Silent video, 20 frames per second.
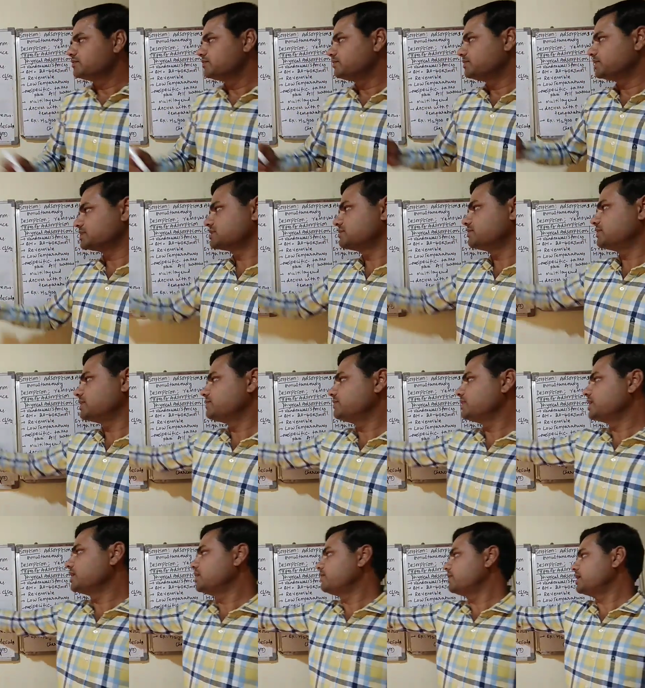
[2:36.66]
First one
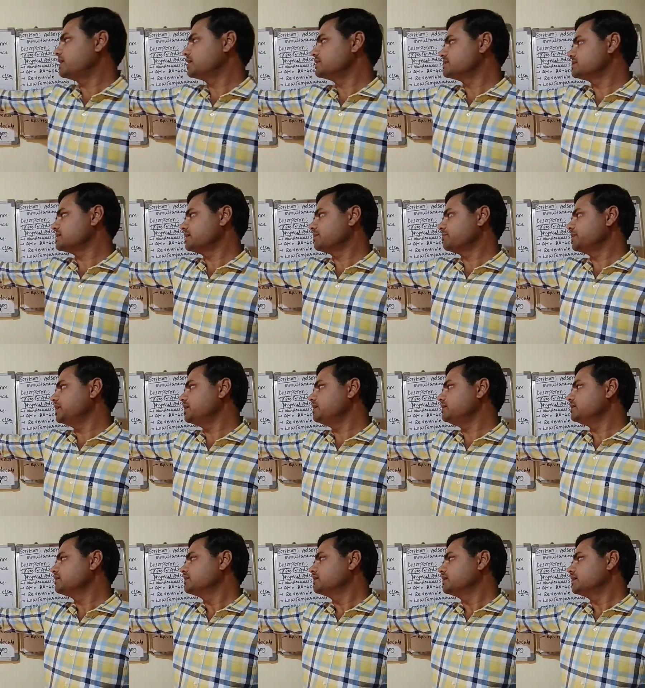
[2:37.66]
we have
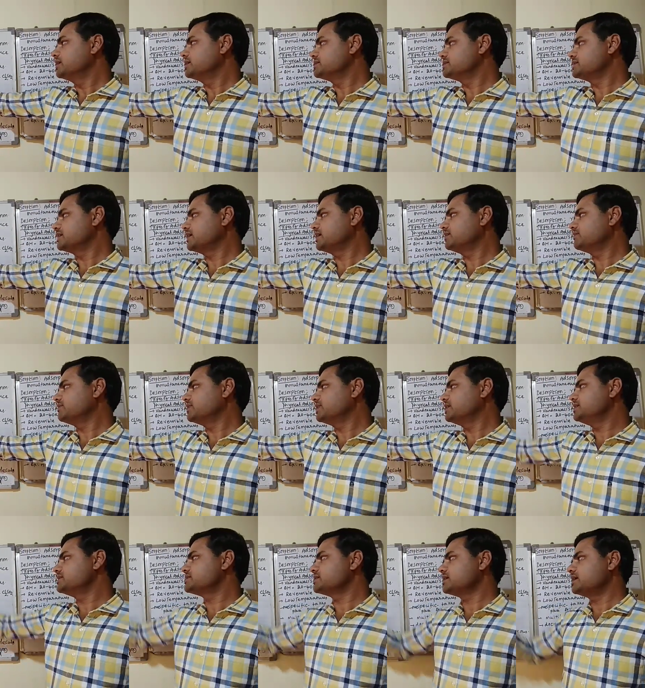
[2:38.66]
adsorbate and second one
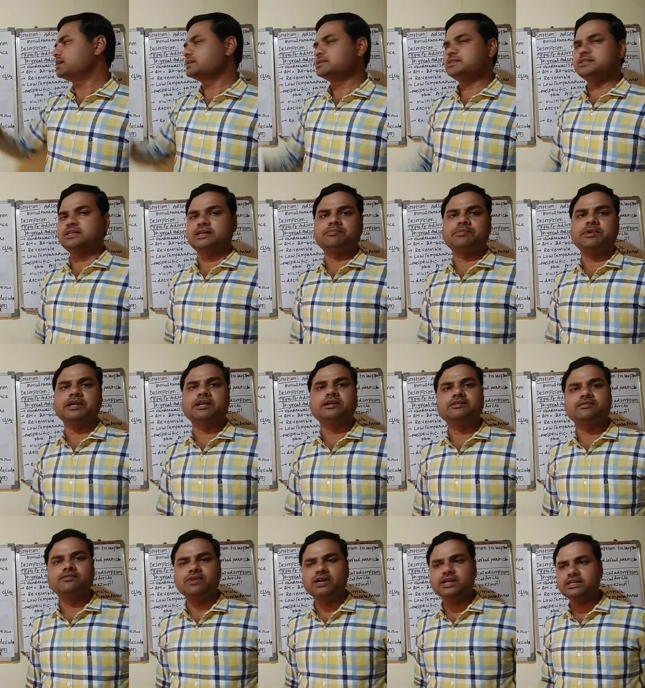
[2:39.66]
is
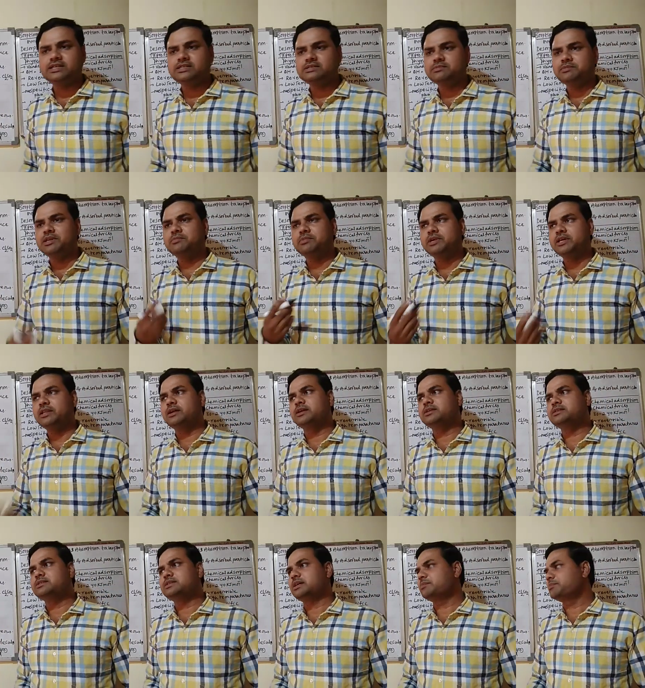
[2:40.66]
adsorbent. What is mean by the
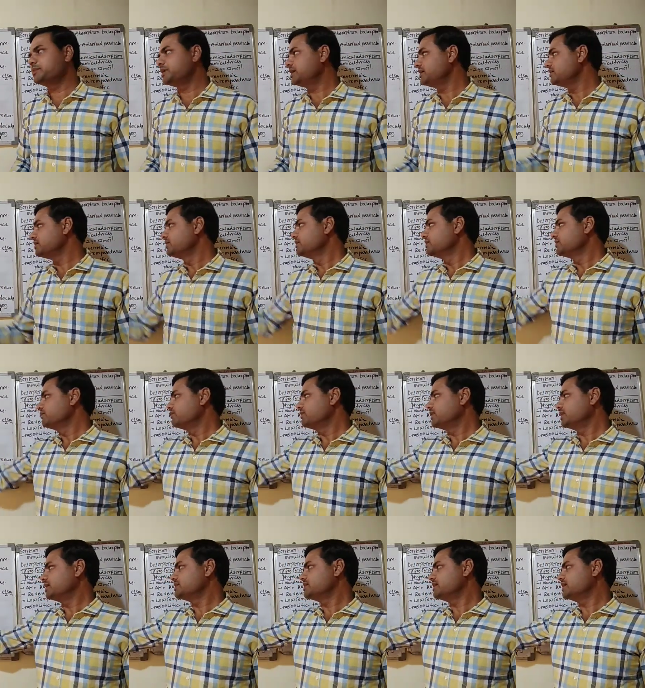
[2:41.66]
adsorbate?
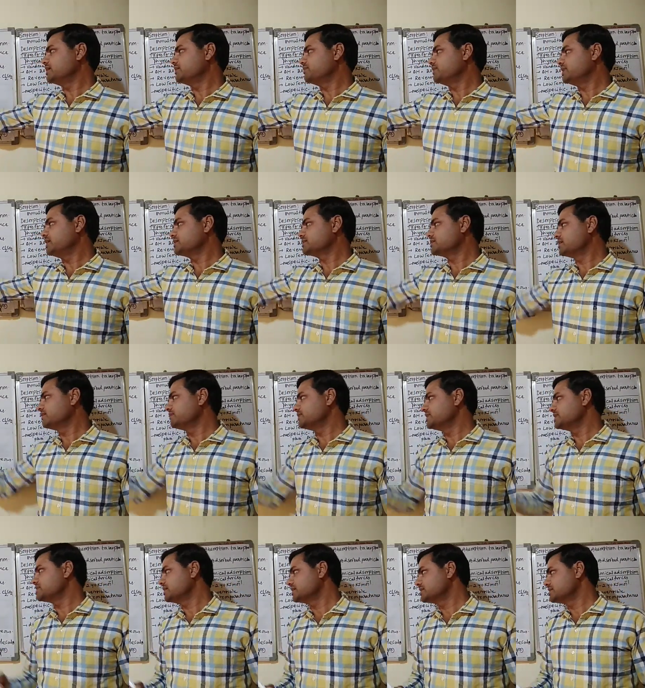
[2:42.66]
What is the definition of
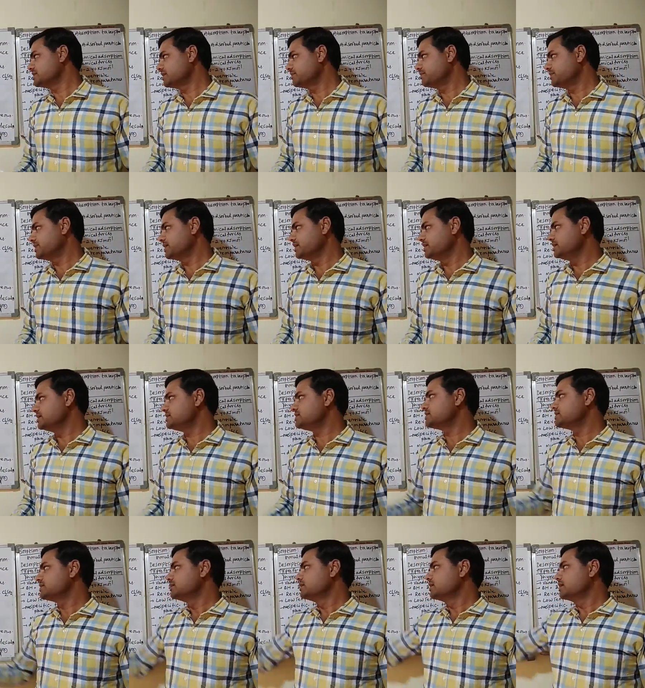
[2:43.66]
this adsorbent
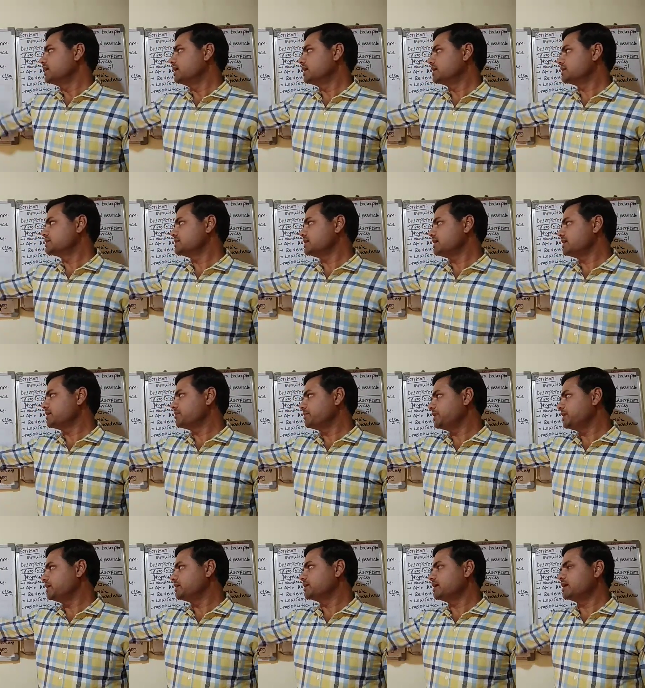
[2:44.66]
is?
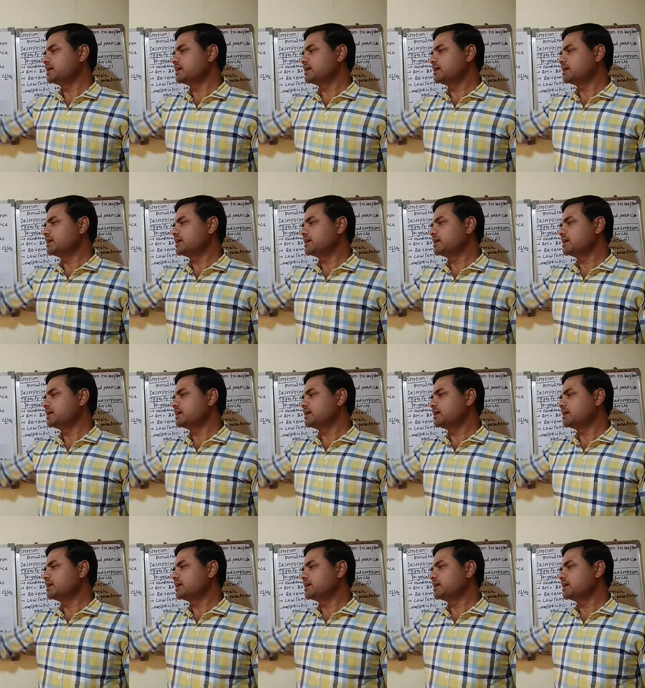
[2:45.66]
Adsorbate.